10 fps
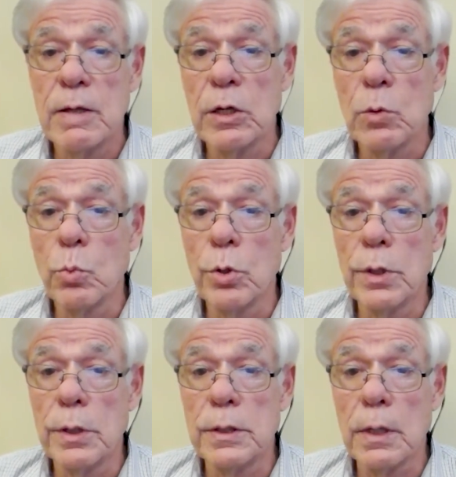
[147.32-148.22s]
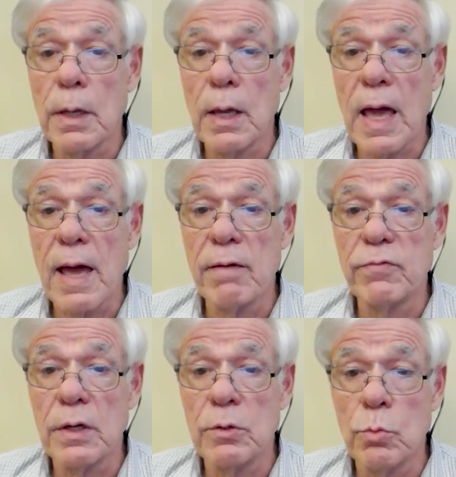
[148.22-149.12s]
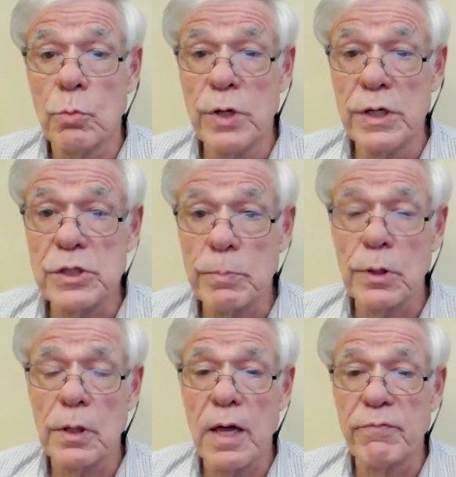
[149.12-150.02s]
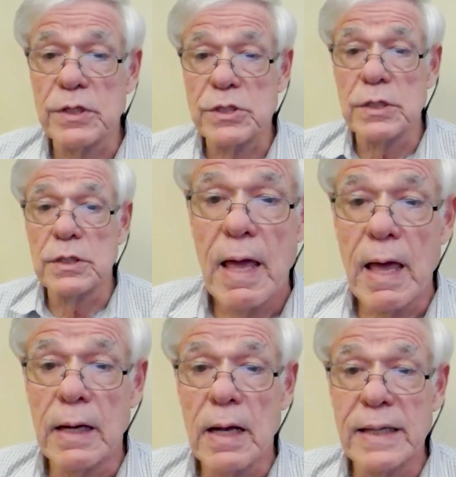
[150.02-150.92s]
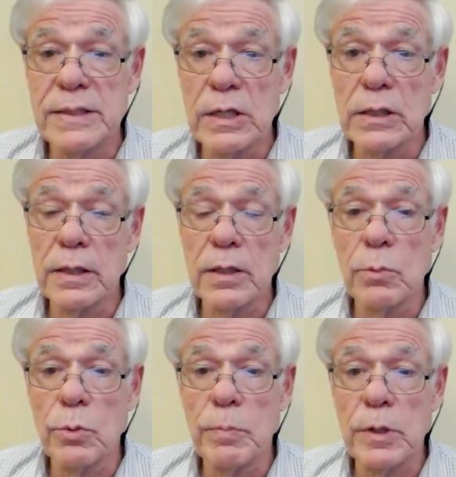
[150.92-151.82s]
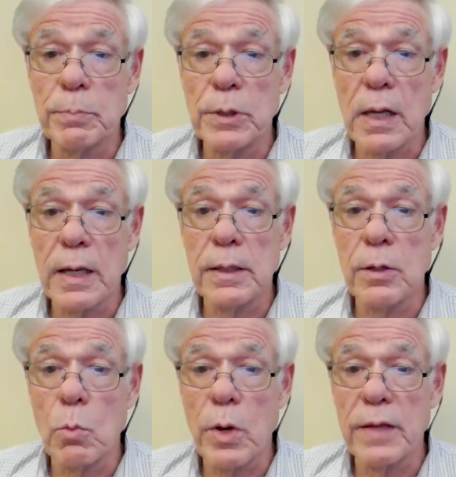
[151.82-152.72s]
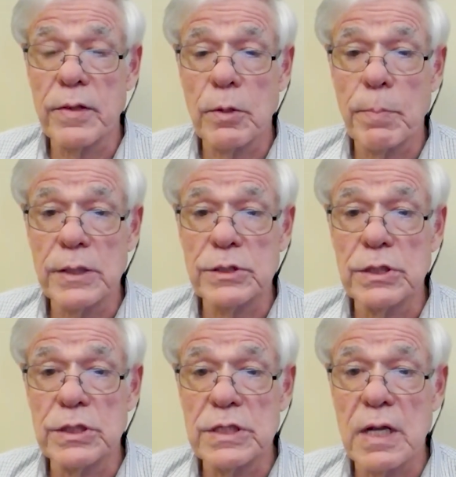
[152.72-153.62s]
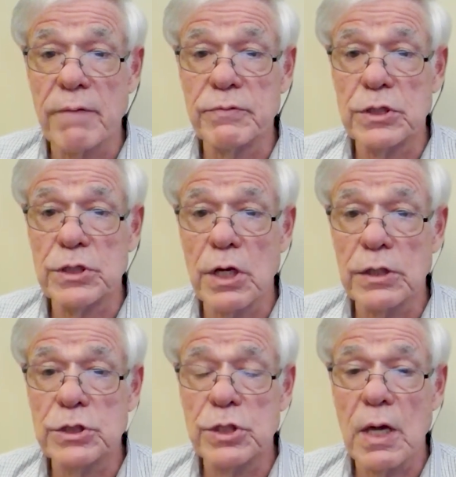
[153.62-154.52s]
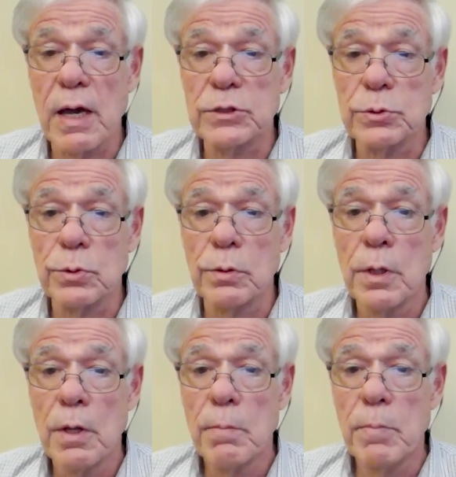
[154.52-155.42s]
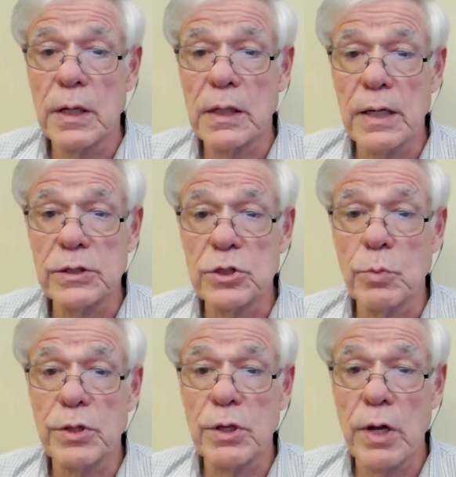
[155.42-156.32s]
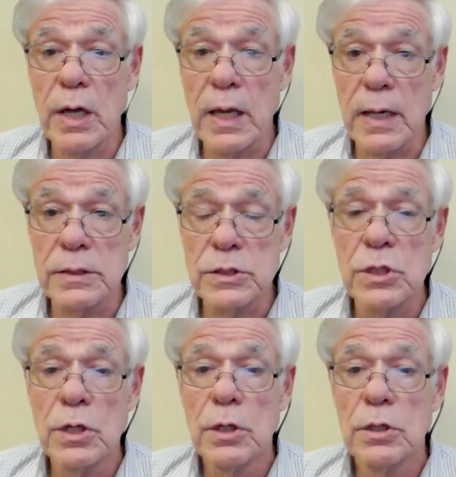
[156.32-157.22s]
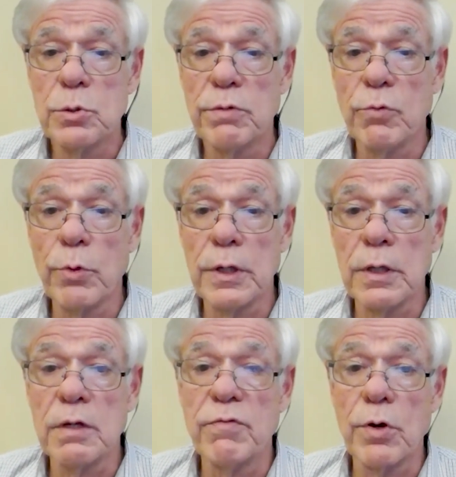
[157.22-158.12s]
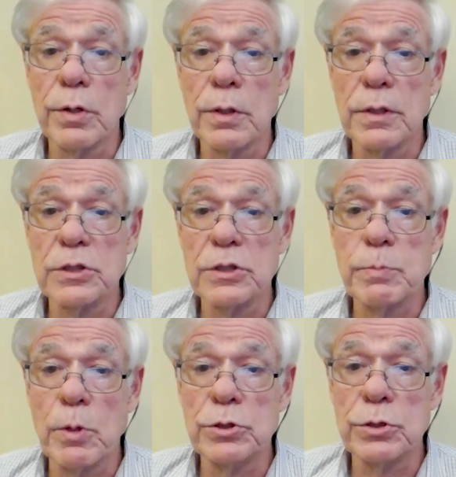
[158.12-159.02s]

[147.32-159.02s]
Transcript: It would have reasonable efficacy, and ideally it would be applied in a way that the patient didn't have to touch the actual medication with their hands to avoid inadvertent exposure